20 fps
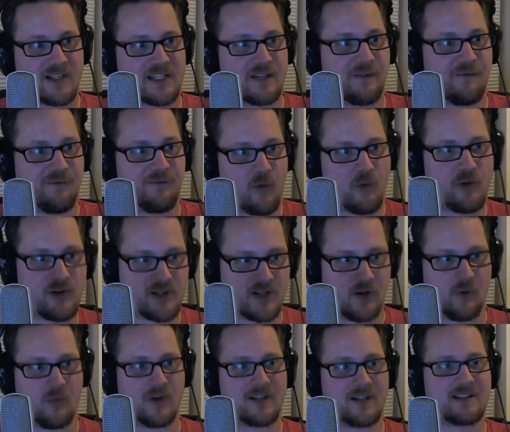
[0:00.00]

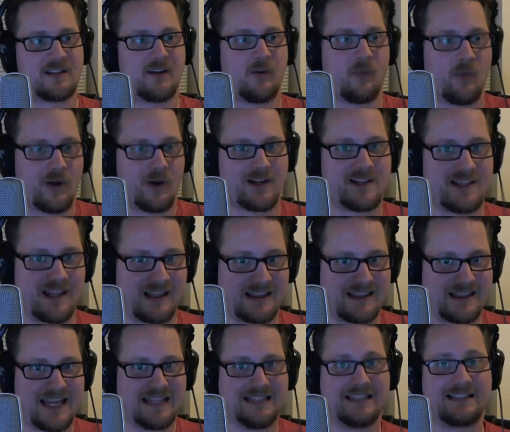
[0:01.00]
Forza? What is the
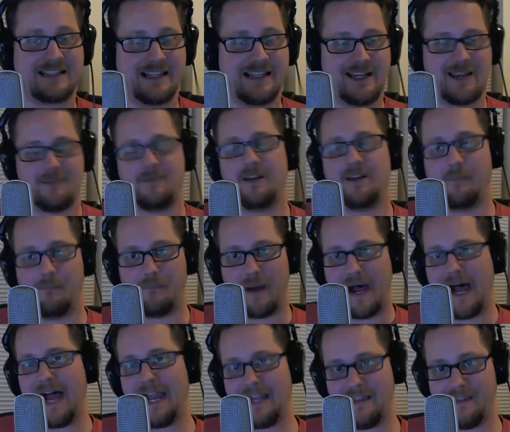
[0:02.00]
thing that's going to get me to
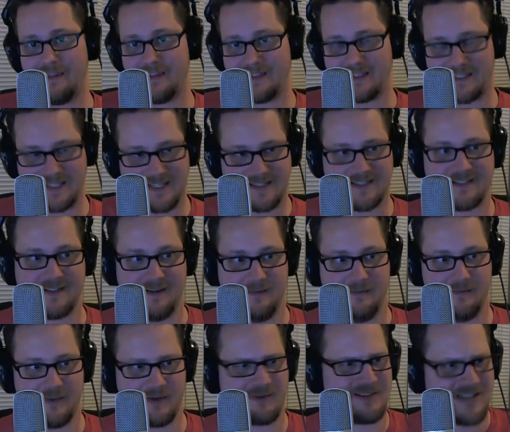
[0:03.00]
buy the
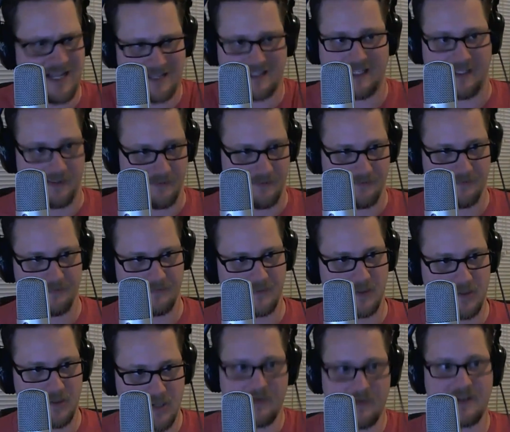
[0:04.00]
system? There's nothing.
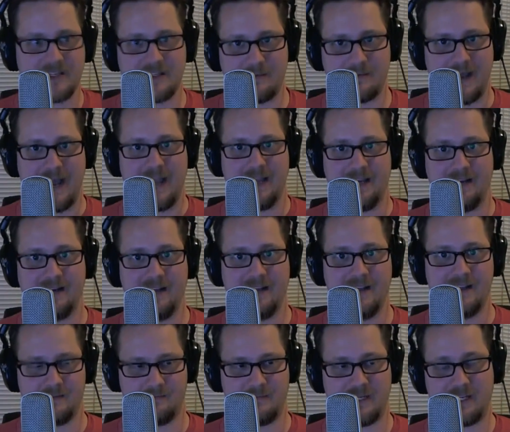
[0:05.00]
There's no reason to buy it
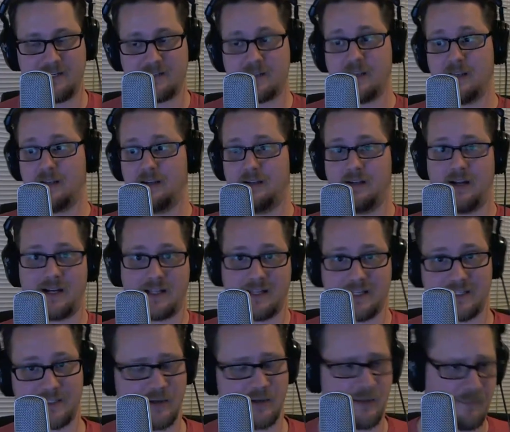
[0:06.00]
because none of
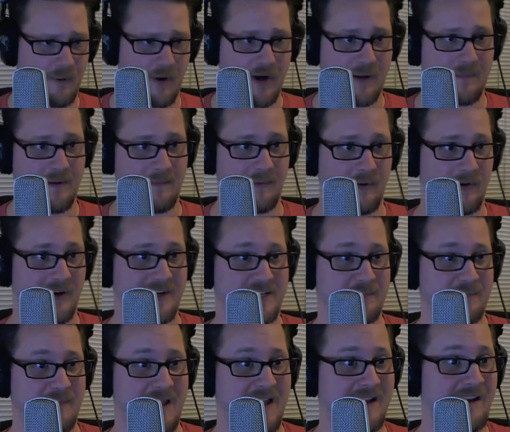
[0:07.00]
these third-party people are going to
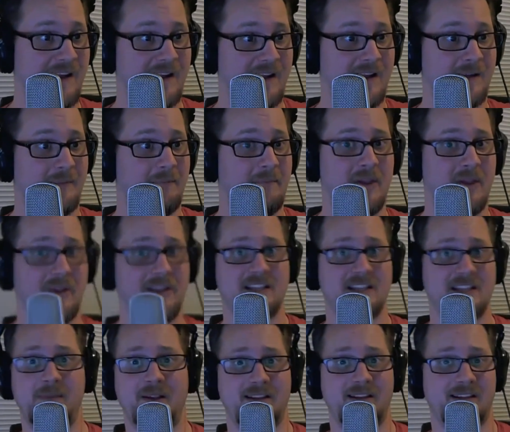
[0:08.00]
spend millions
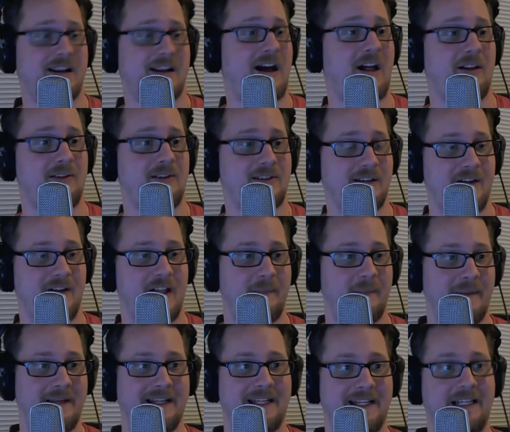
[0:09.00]
and millions of dollars
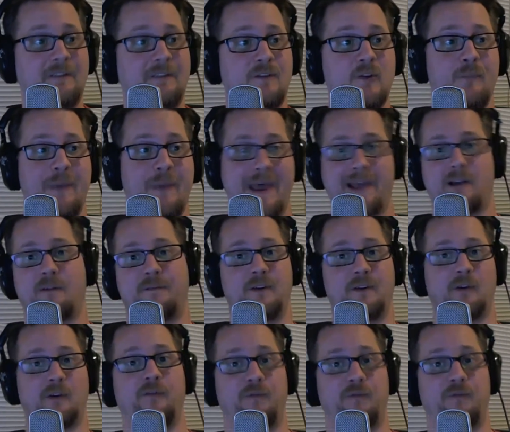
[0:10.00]
developing to give you
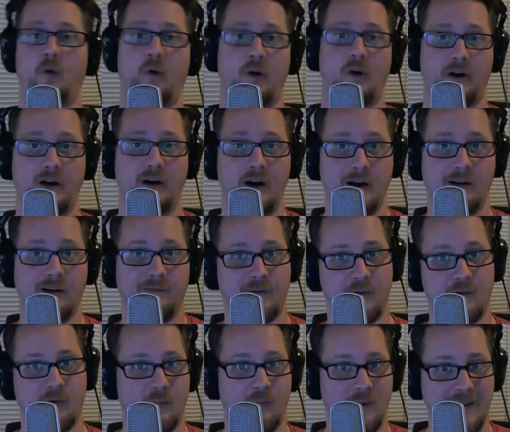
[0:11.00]
Battlefield 4
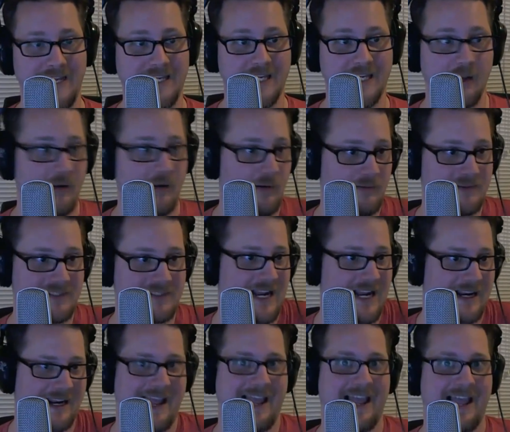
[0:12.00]
for the Wii U. It's
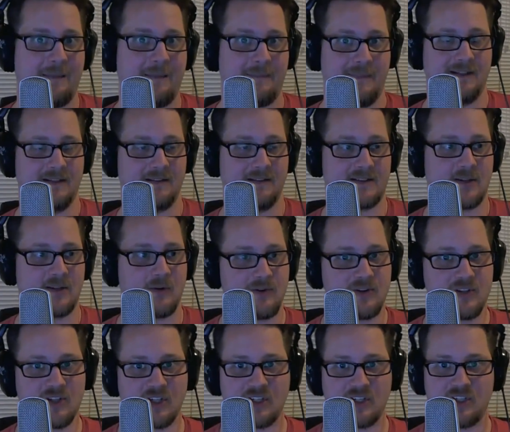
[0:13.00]
not going to happen. So
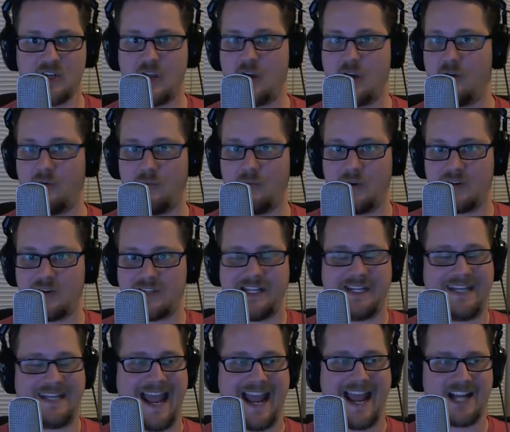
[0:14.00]
there's just where's the
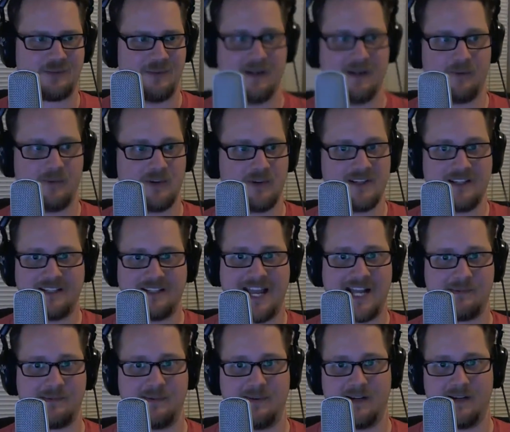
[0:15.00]
attachment? Where's the
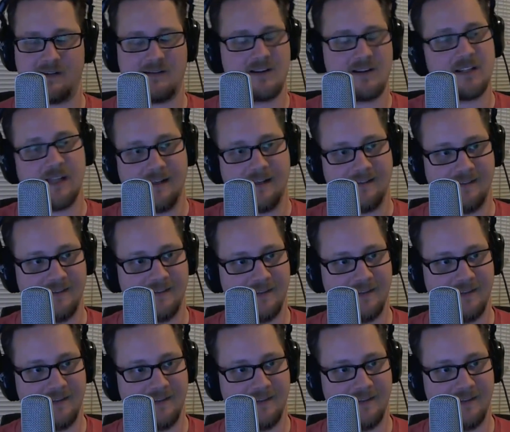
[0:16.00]
attachment rate? There is none.